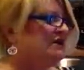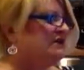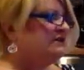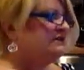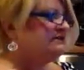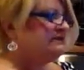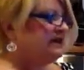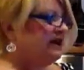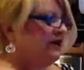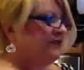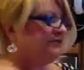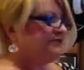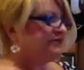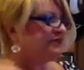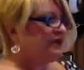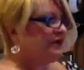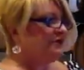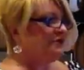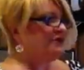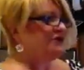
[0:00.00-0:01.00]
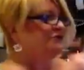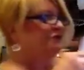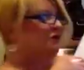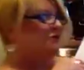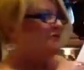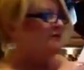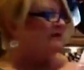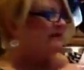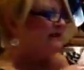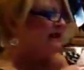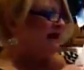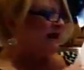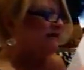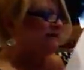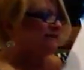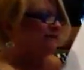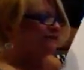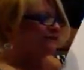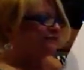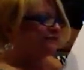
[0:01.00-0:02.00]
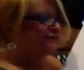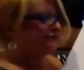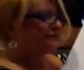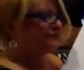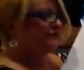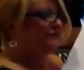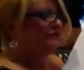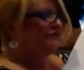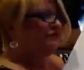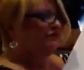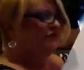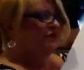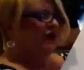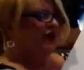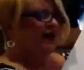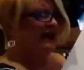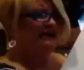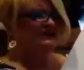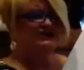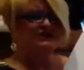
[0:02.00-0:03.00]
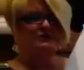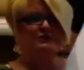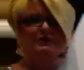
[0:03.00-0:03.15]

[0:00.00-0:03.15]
So when you open it up, I do